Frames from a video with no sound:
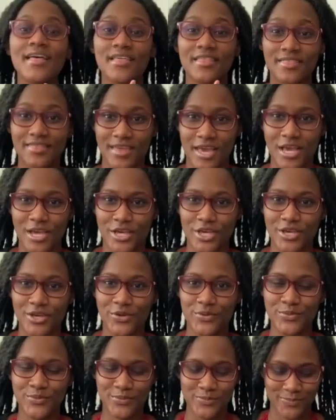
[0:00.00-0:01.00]
Thank you.
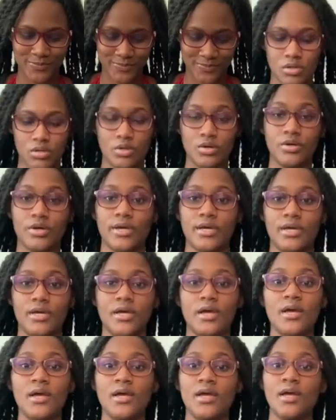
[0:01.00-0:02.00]
Okay,
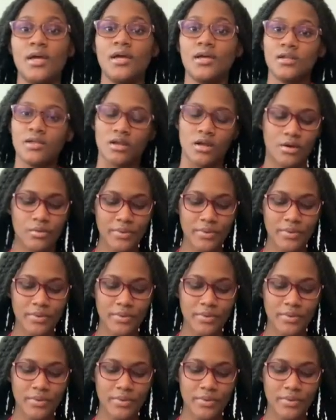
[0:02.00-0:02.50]
now